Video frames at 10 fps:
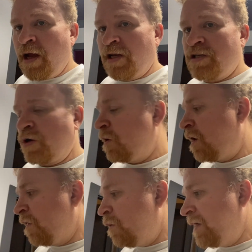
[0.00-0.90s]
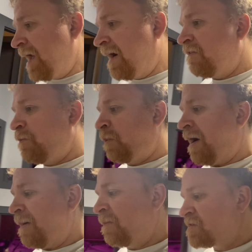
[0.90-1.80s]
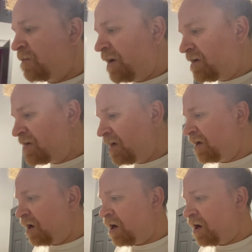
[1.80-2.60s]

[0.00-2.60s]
And so although we have problems that may take